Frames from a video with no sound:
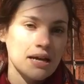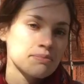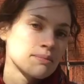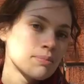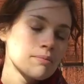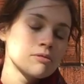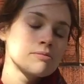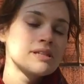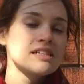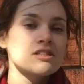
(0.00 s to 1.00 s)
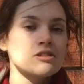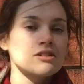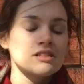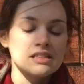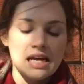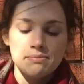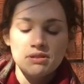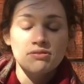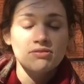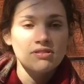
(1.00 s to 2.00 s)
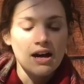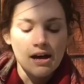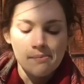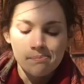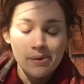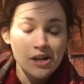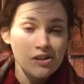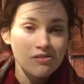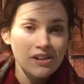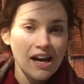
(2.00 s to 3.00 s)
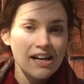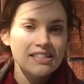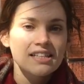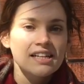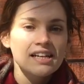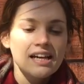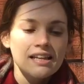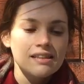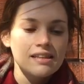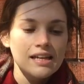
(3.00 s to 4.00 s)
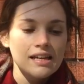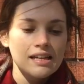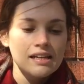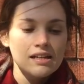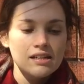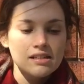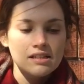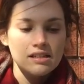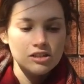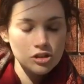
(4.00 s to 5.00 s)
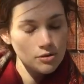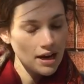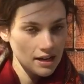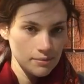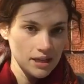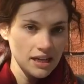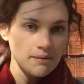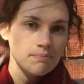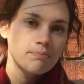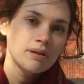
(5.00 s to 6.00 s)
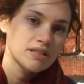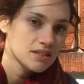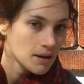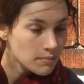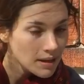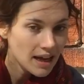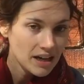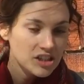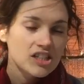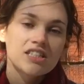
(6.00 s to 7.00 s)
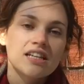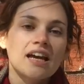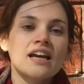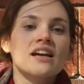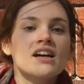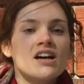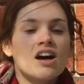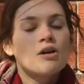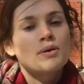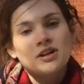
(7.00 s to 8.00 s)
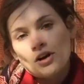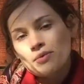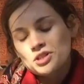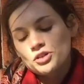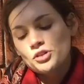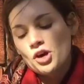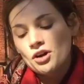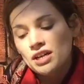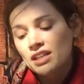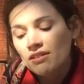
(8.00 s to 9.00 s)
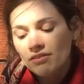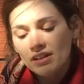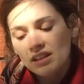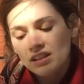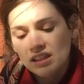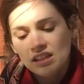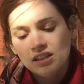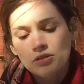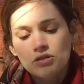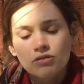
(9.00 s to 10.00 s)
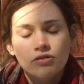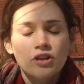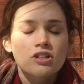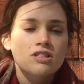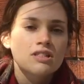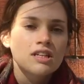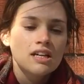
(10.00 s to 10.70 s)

types of bumblebees, certain types of butterflies, they do hibernate, but some actually stay awake all winter long, and they really need those first